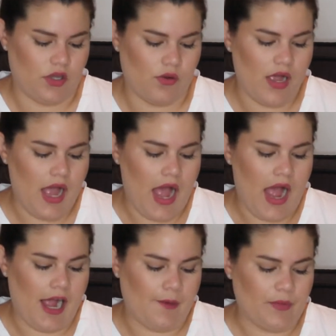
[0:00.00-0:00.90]
So
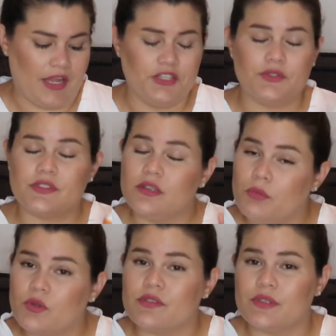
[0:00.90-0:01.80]
um, I used it
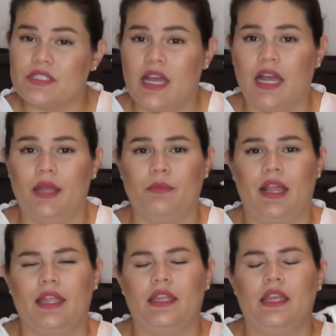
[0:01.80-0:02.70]
most of the time,
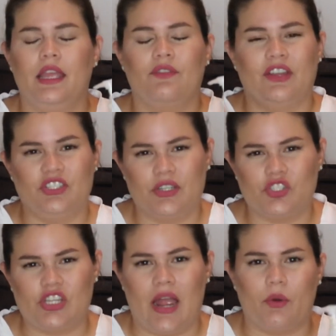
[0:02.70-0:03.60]
like if I took
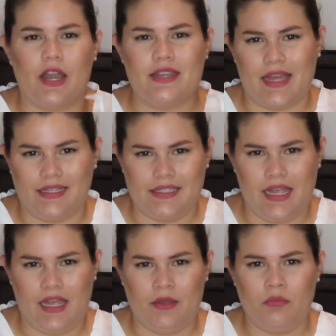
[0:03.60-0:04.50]
a shower at
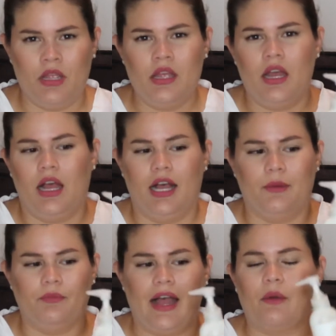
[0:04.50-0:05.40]
nighttime,
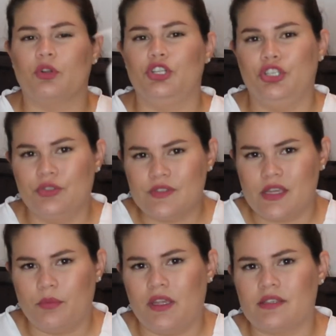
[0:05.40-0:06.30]
um, I would use
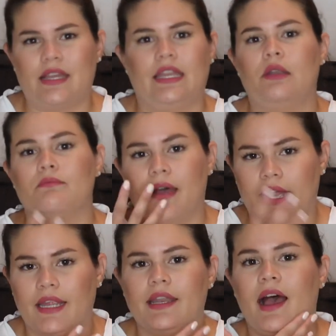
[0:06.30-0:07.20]
it because I didn't
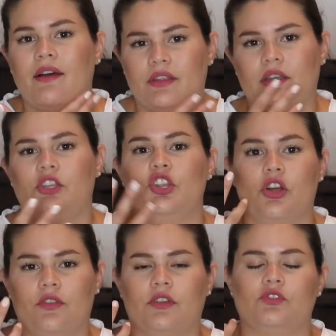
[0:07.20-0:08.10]
mind having, you
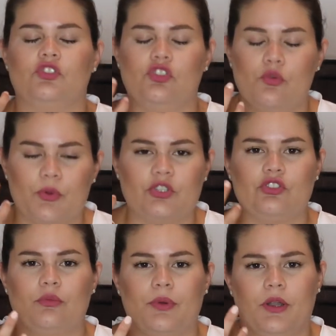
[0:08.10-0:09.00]
know, the super,
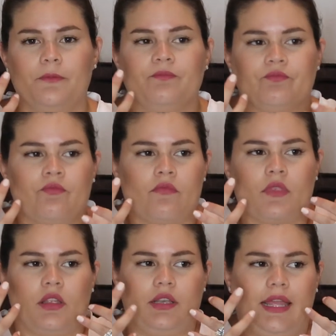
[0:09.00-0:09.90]
super
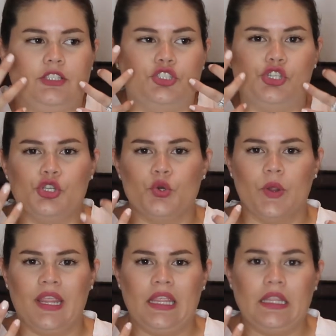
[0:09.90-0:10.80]
like
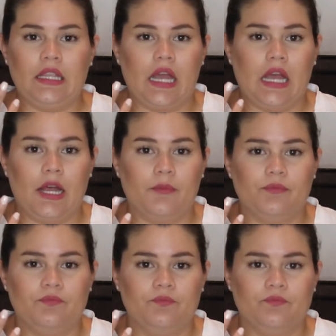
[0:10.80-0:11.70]
dewy um,